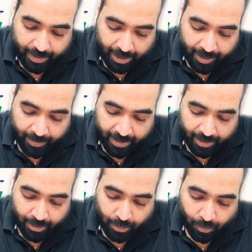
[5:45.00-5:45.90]
I mean
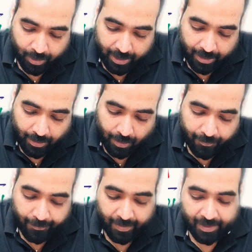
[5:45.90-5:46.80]
the total
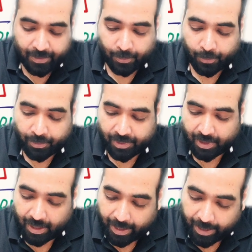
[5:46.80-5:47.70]
of funds sourced
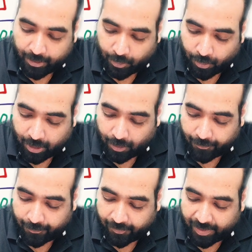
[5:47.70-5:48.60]
and total
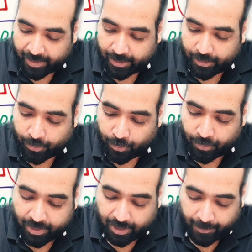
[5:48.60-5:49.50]
of fund
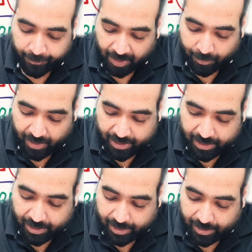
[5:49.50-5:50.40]
used,
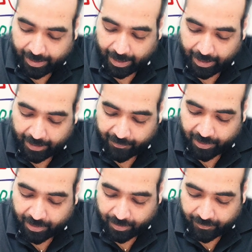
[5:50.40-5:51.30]
must tally
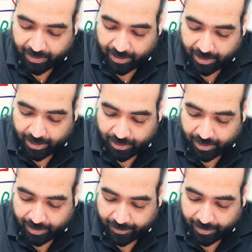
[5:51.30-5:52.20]
with each
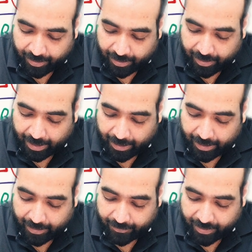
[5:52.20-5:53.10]
other,
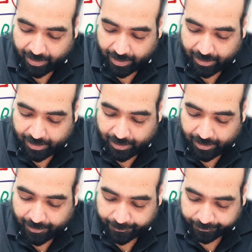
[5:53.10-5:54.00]
tally with each
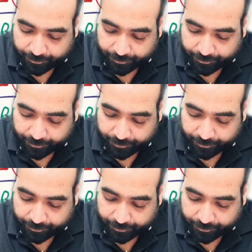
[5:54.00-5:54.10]
other